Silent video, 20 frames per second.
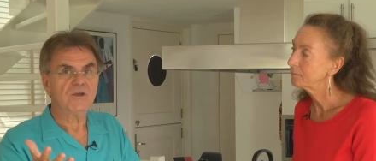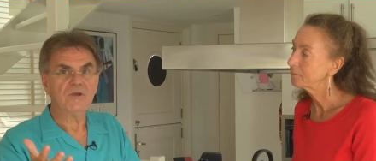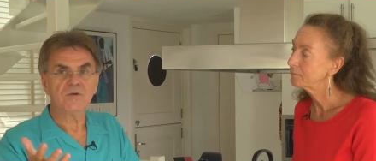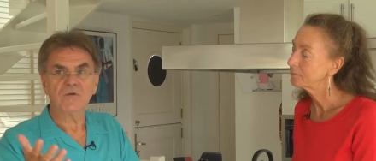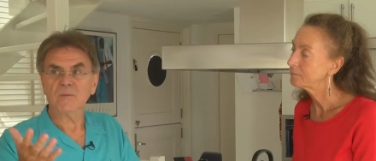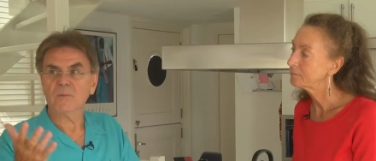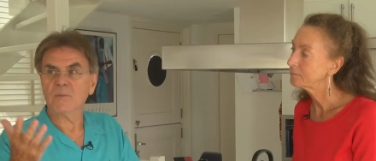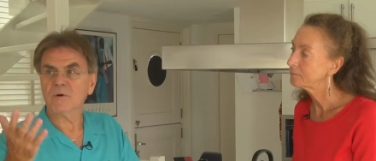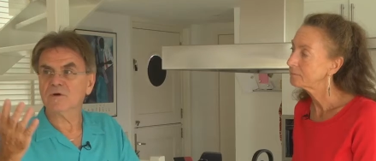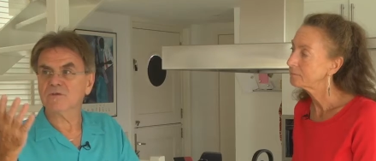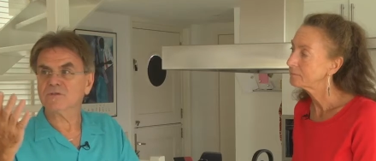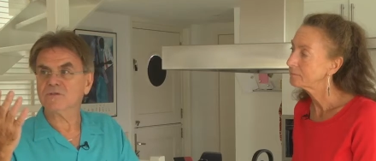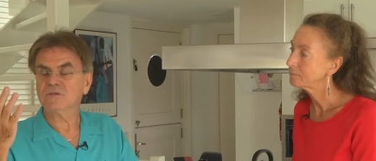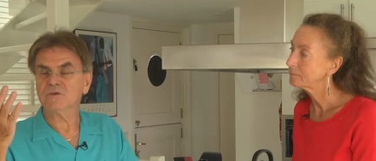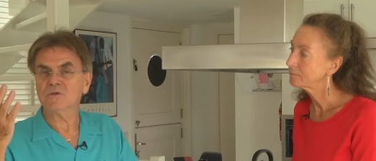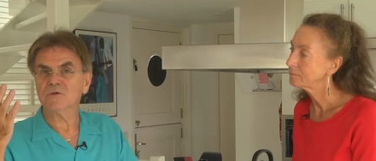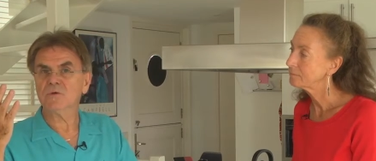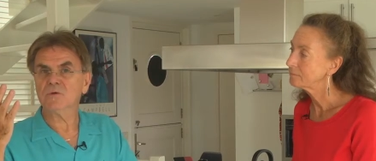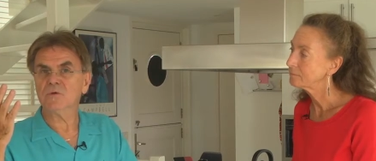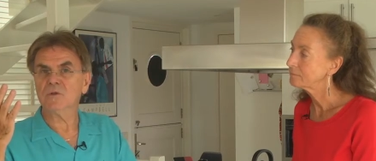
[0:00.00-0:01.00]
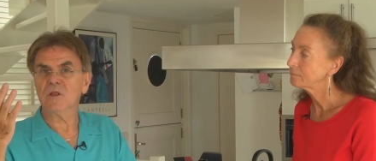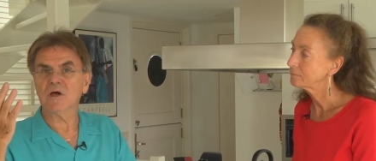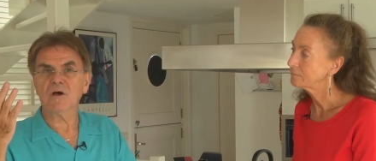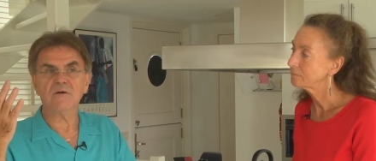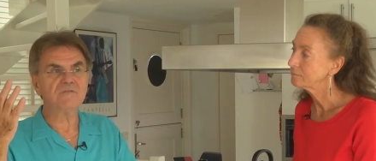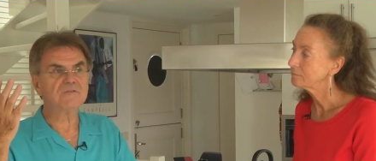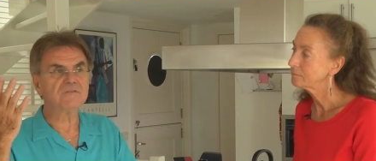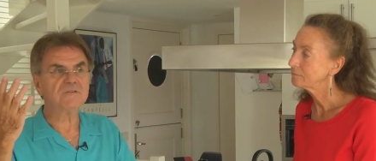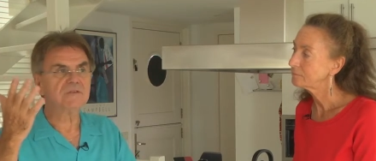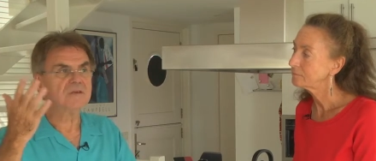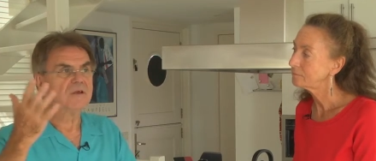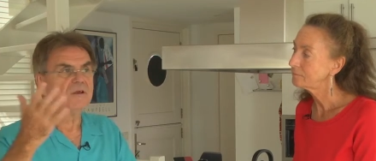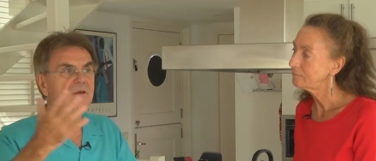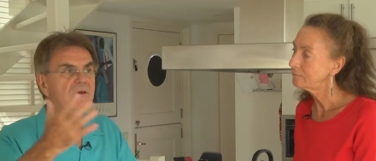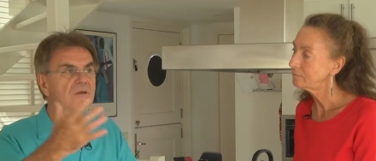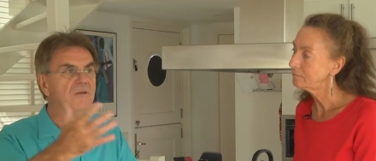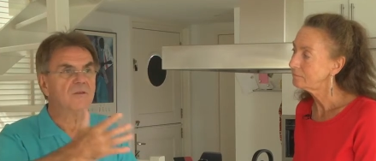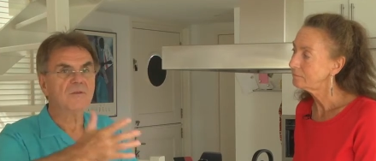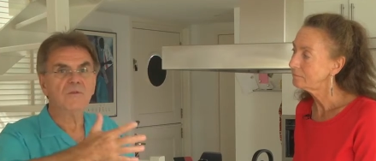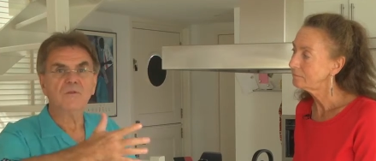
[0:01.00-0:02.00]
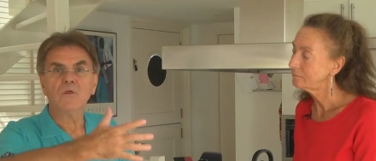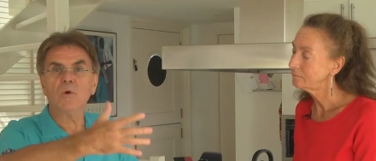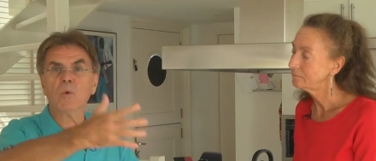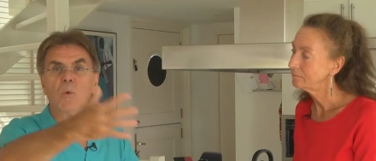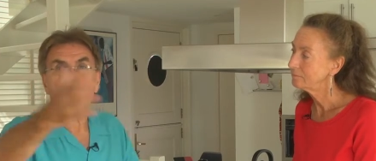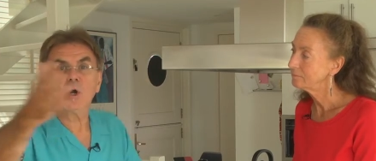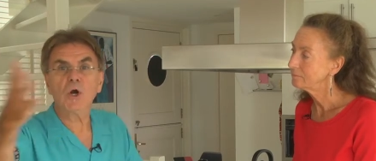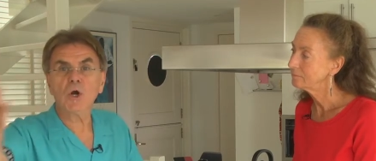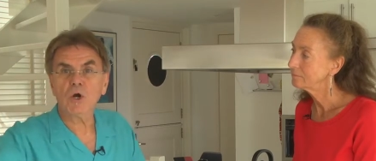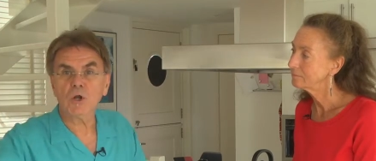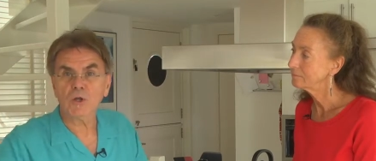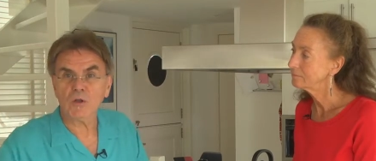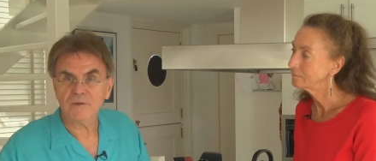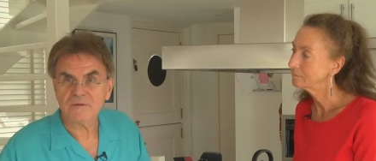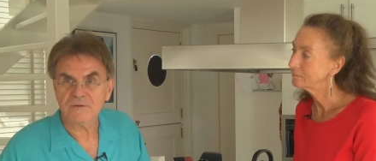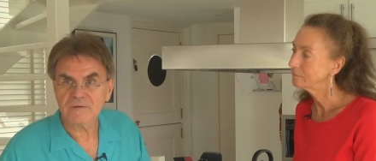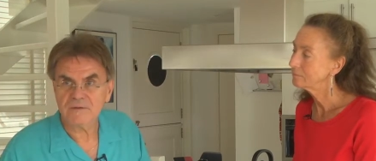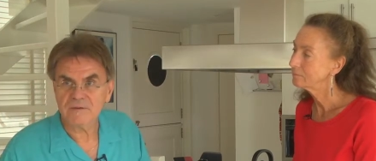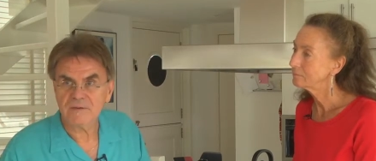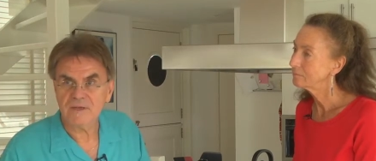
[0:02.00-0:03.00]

Speaker 1: You're a person who loves the world,